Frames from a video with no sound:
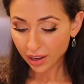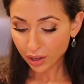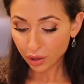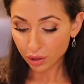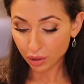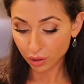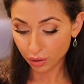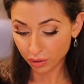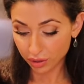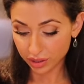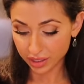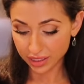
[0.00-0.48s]

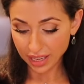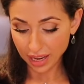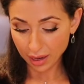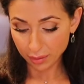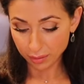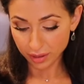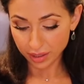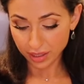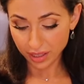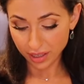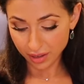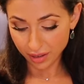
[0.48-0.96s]
Kookoo
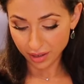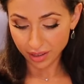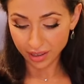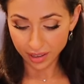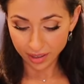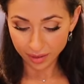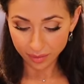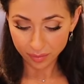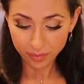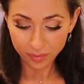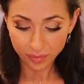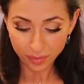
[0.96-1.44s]
Sabzi or